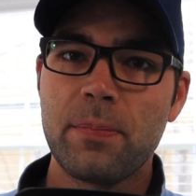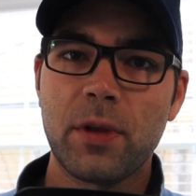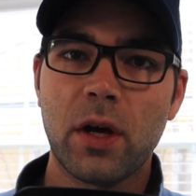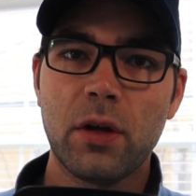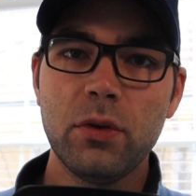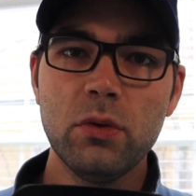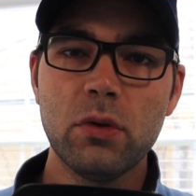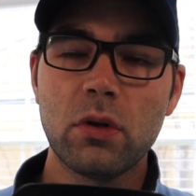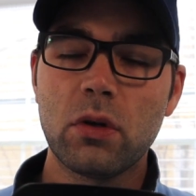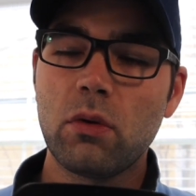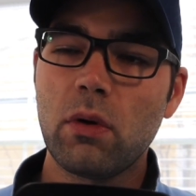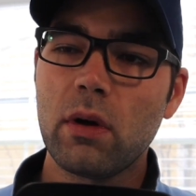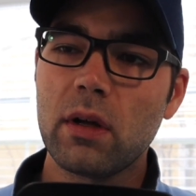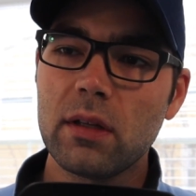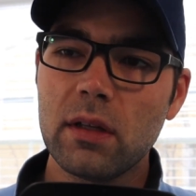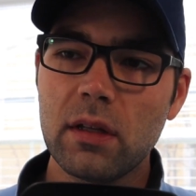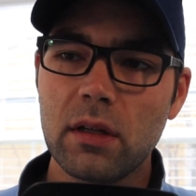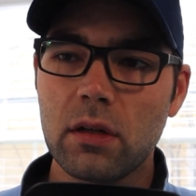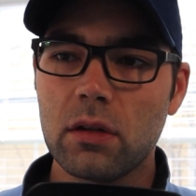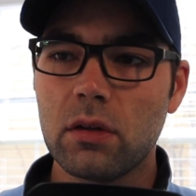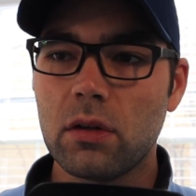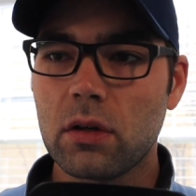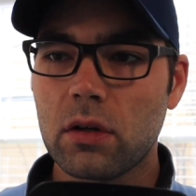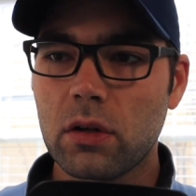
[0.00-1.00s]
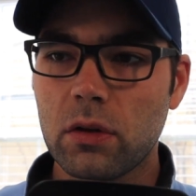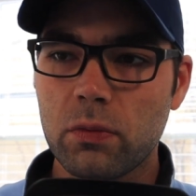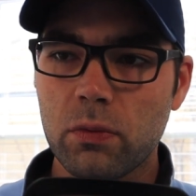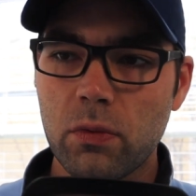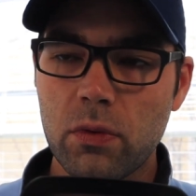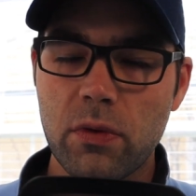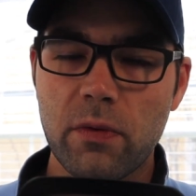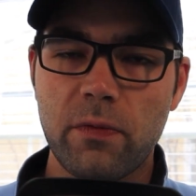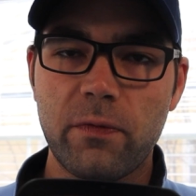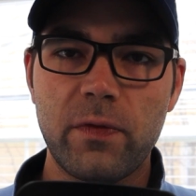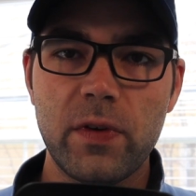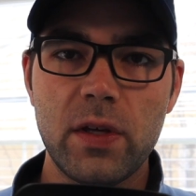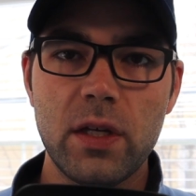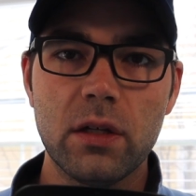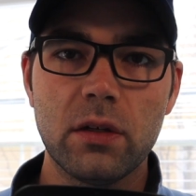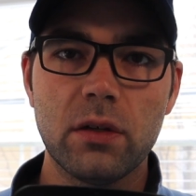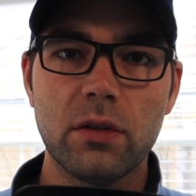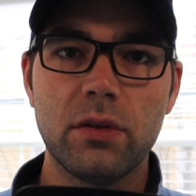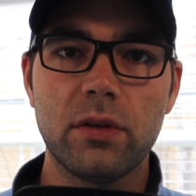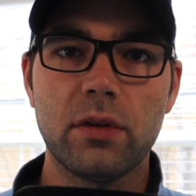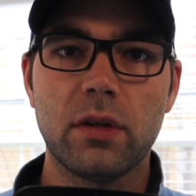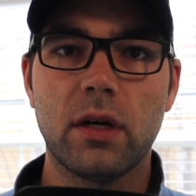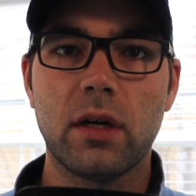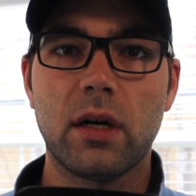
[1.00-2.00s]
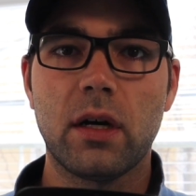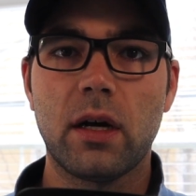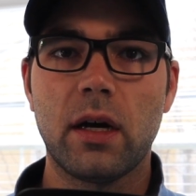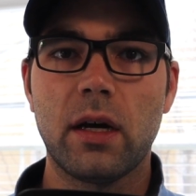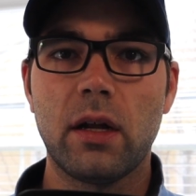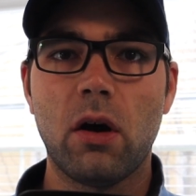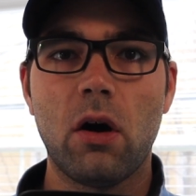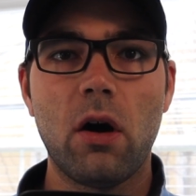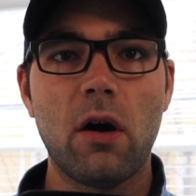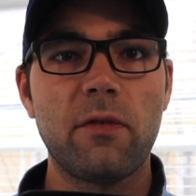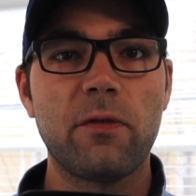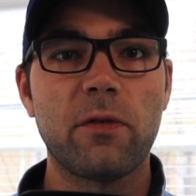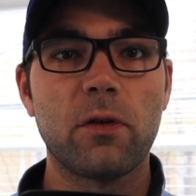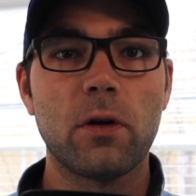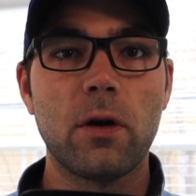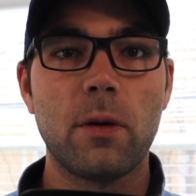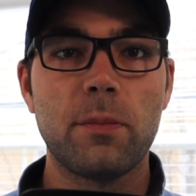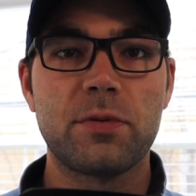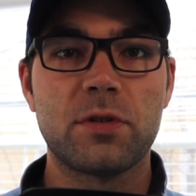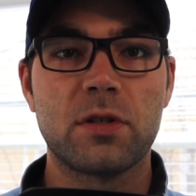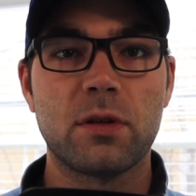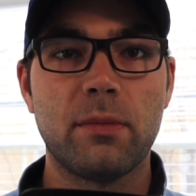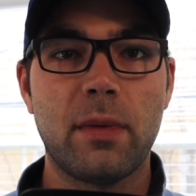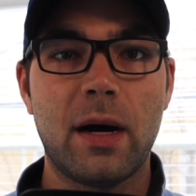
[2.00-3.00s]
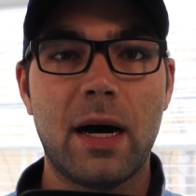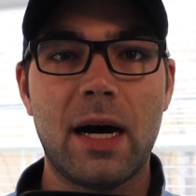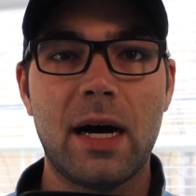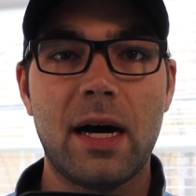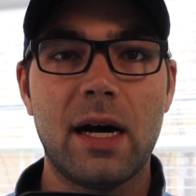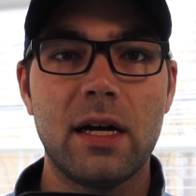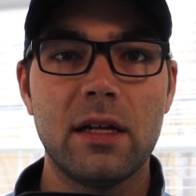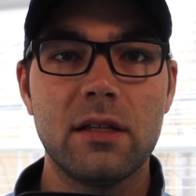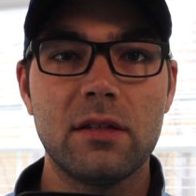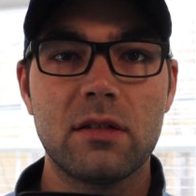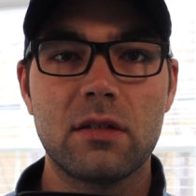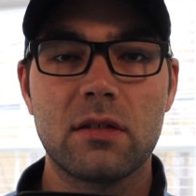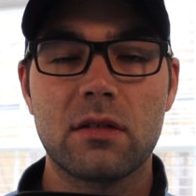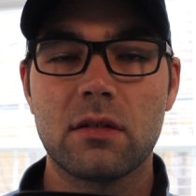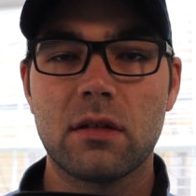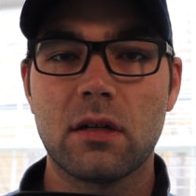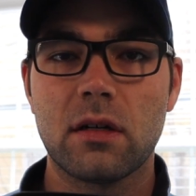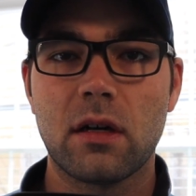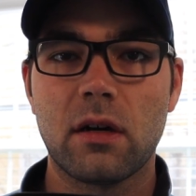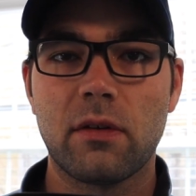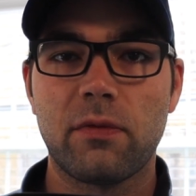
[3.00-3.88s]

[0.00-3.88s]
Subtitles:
I'll do a quick little look through the field and offer up some odds.